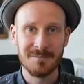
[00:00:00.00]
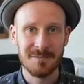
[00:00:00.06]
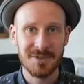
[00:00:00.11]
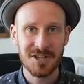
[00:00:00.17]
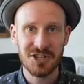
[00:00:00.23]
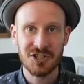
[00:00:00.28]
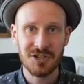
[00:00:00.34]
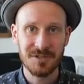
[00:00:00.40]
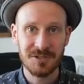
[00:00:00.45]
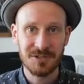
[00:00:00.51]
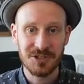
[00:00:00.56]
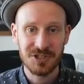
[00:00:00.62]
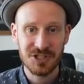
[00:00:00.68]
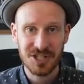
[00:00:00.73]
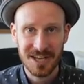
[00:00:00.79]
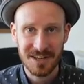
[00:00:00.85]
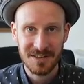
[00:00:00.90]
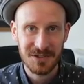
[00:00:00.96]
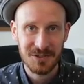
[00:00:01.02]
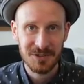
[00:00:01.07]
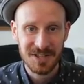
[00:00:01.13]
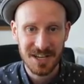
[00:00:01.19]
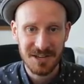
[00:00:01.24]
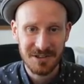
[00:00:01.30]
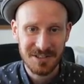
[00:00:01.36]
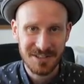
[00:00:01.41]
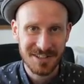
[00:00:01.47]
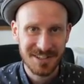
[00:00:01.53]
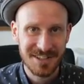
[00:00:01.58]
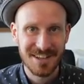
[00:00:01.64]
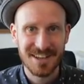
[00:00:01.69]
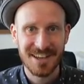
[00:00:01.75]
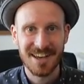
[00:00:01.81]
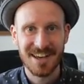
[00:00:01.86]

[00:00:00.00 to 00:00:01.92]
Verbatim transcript: Make sure to check those out,